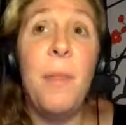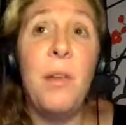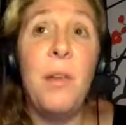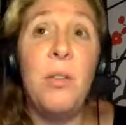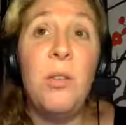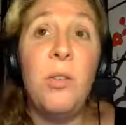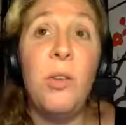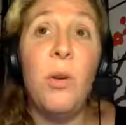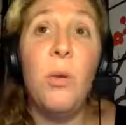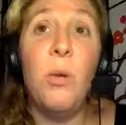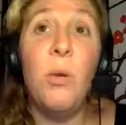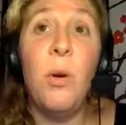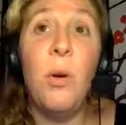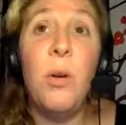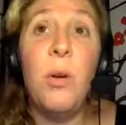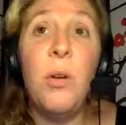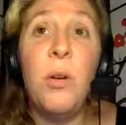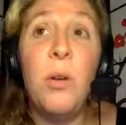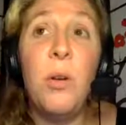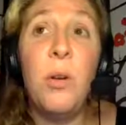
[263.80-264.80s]
So
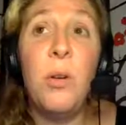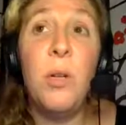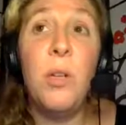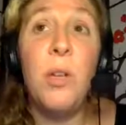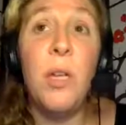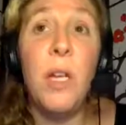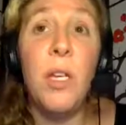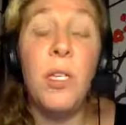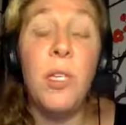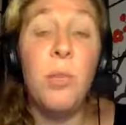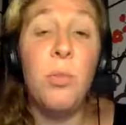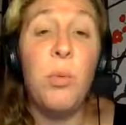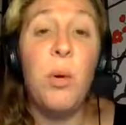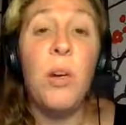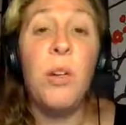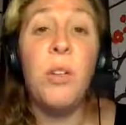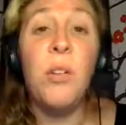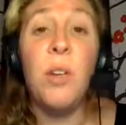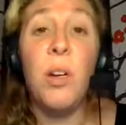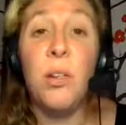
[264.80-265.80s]
it's
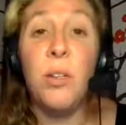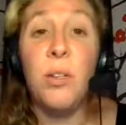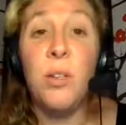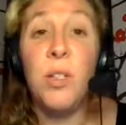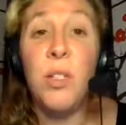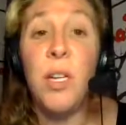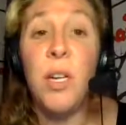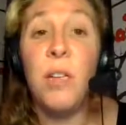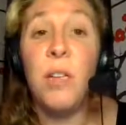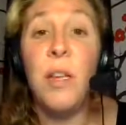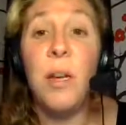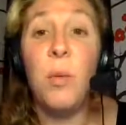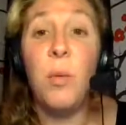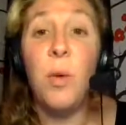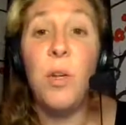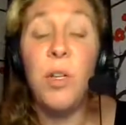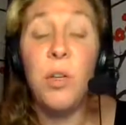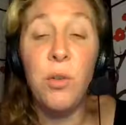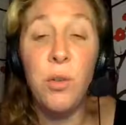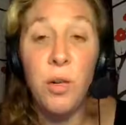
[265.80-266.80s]
important to understand that
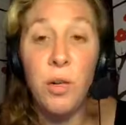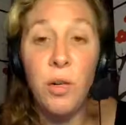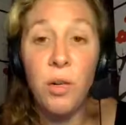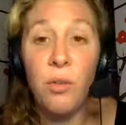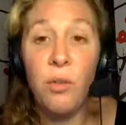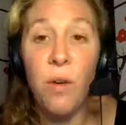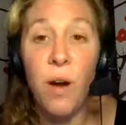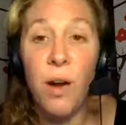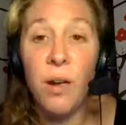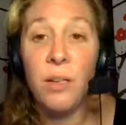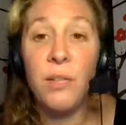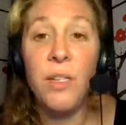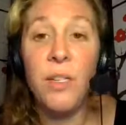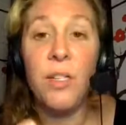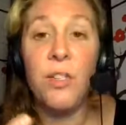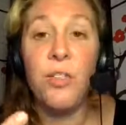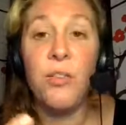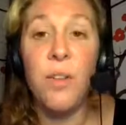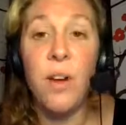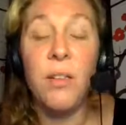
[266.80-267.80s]
when you're in a chronically
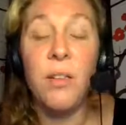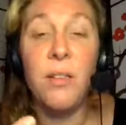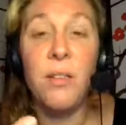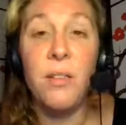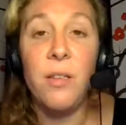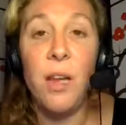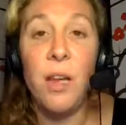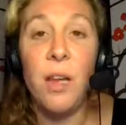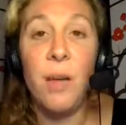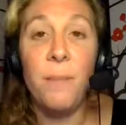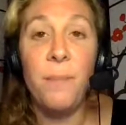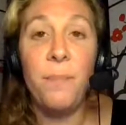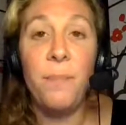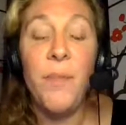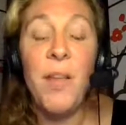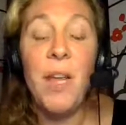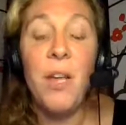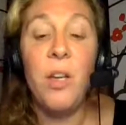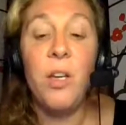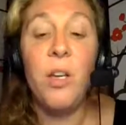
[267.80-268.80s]
stressed state,
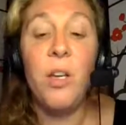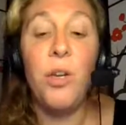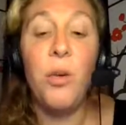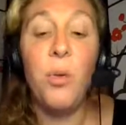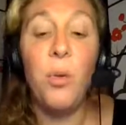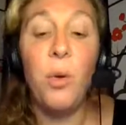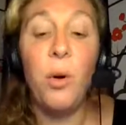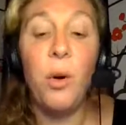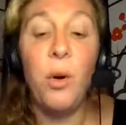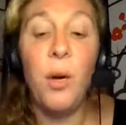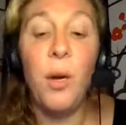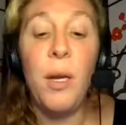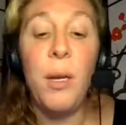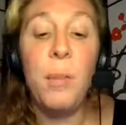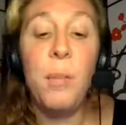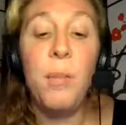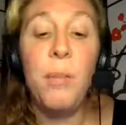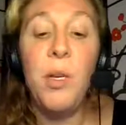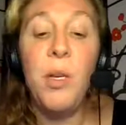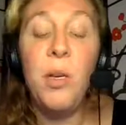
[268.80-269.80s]
your
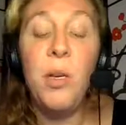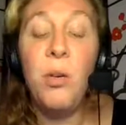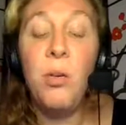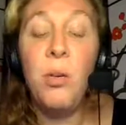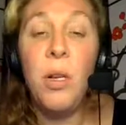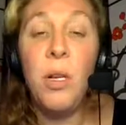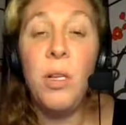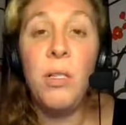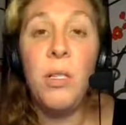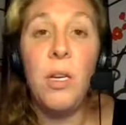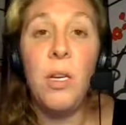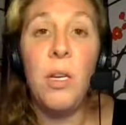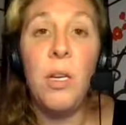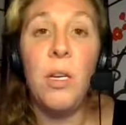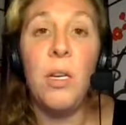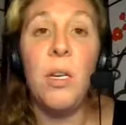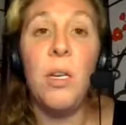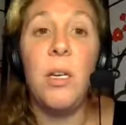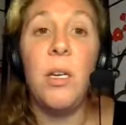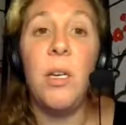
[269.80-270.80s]

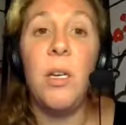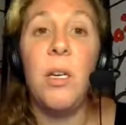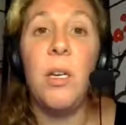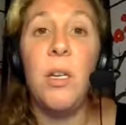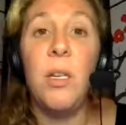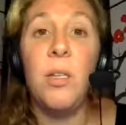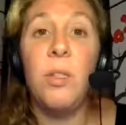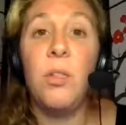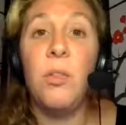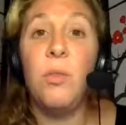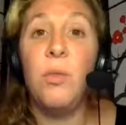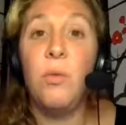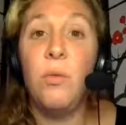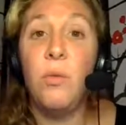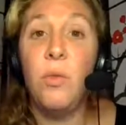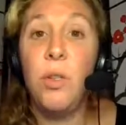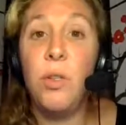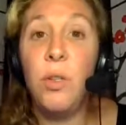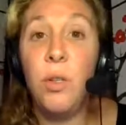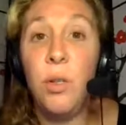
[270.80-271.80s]
immunity is
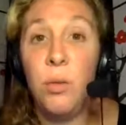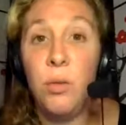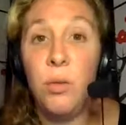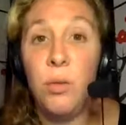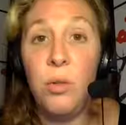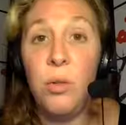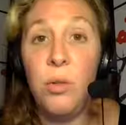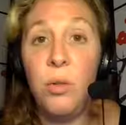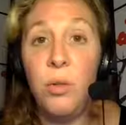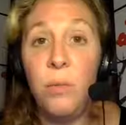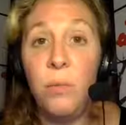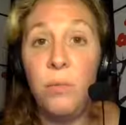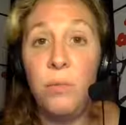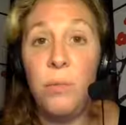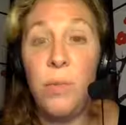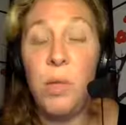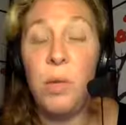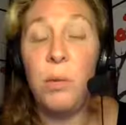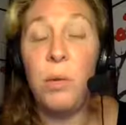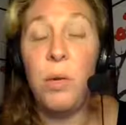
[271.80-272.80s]
reduced.
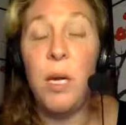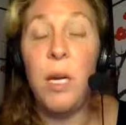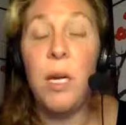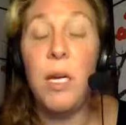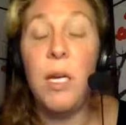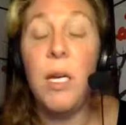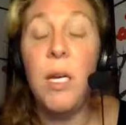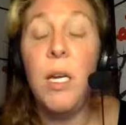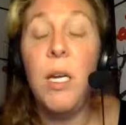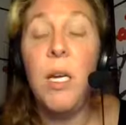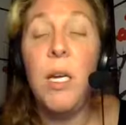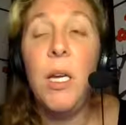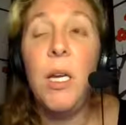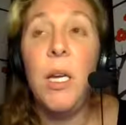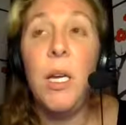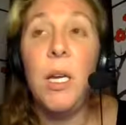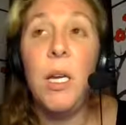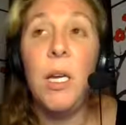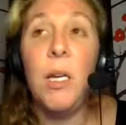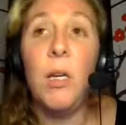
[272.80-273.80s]
Okay.
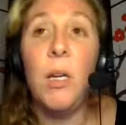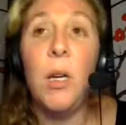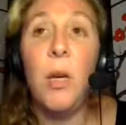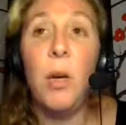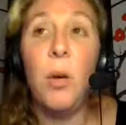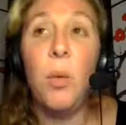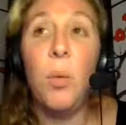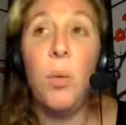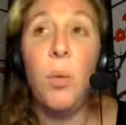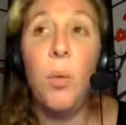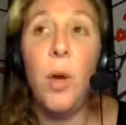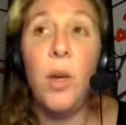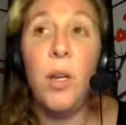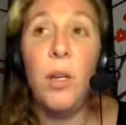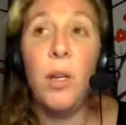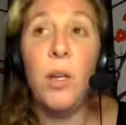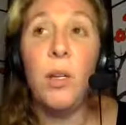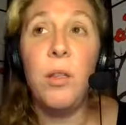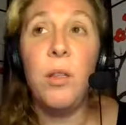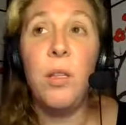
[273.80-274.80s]
And what
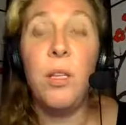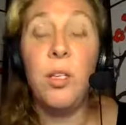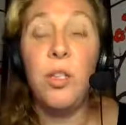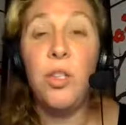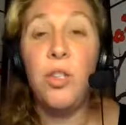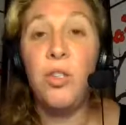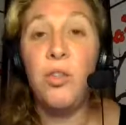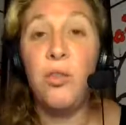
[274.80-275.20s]
the